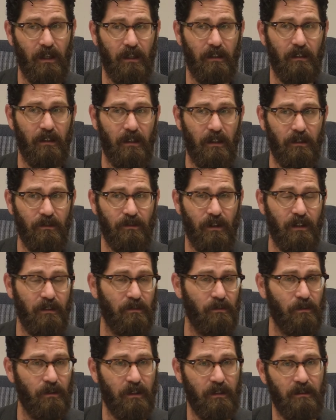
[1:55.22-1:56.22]
at
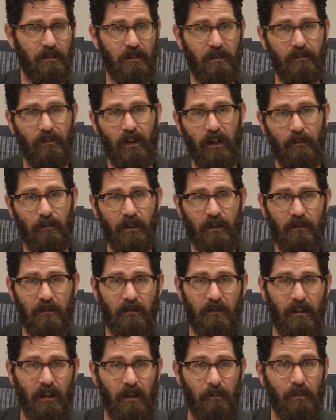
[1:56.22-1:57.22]
transit-oriented
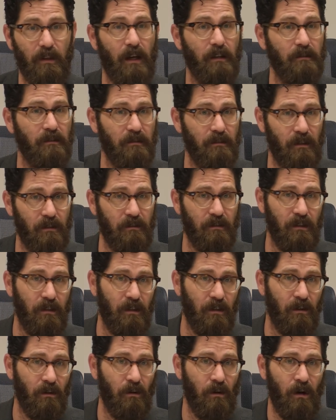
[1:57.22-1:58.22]
developments like Plaza
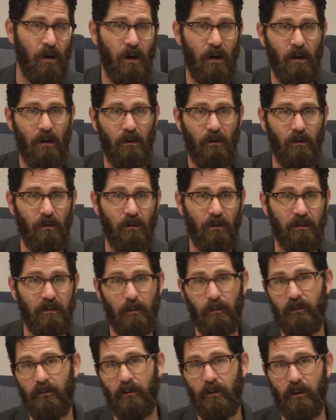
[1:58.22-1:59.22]
Saltillo or
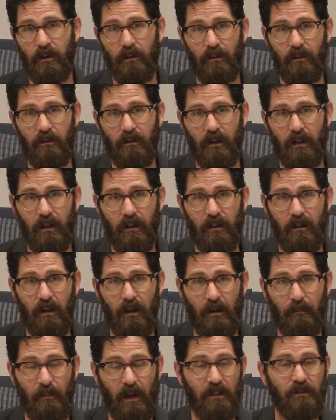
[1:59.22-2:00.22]
some of our other
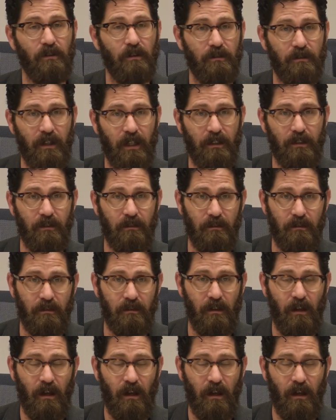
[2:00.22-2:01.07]
metro stations.